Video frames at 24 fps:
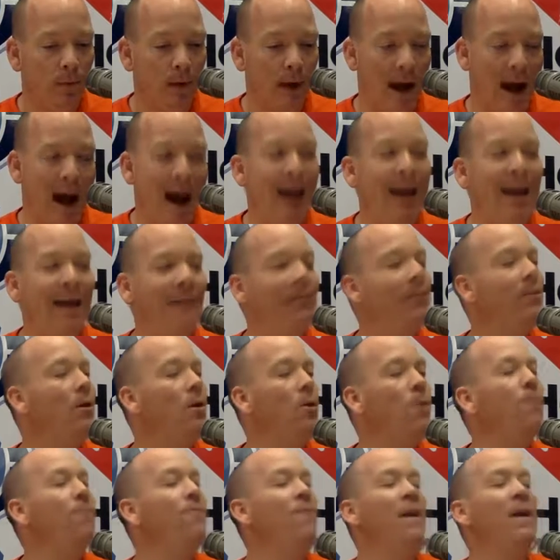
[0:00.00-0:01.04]
I had
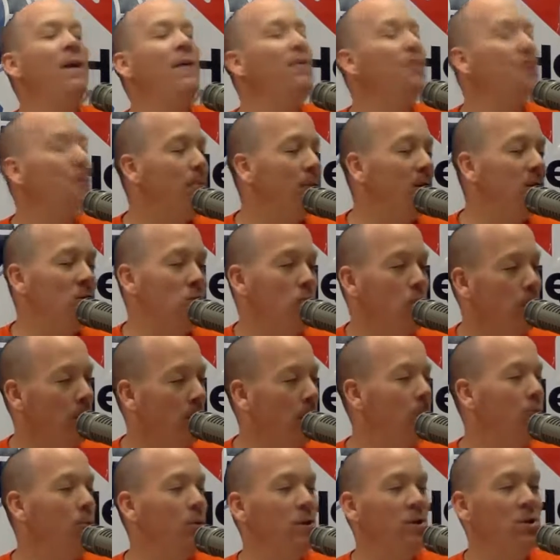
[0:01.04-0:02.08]
no faith that
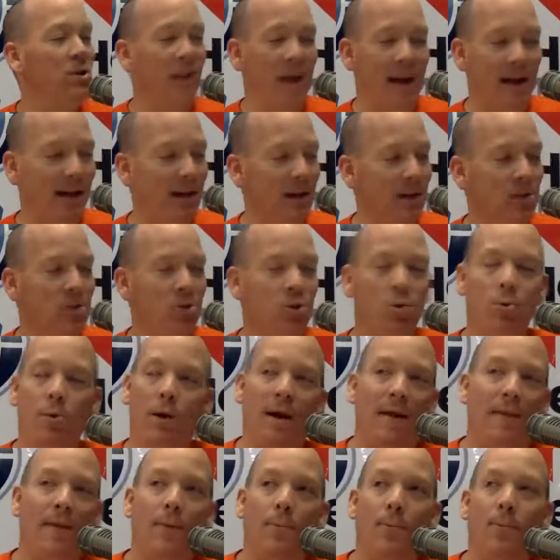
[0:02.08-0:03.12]
Missouri would challenge you
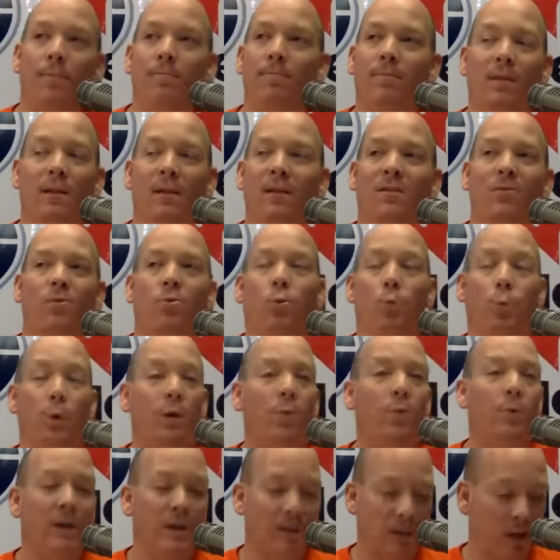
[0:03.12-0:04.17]
at the 3
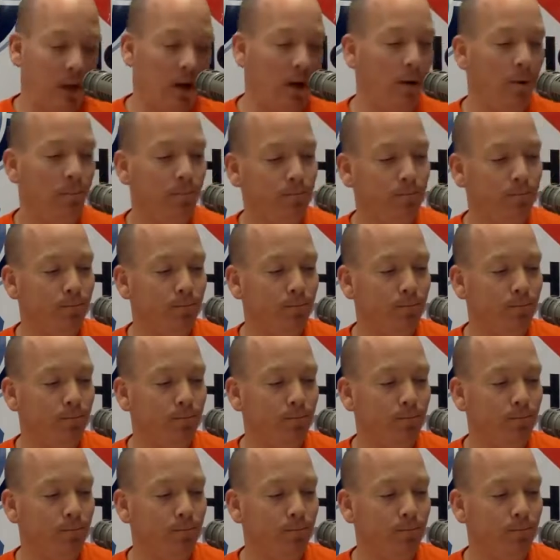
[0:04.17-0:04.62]
weeks ago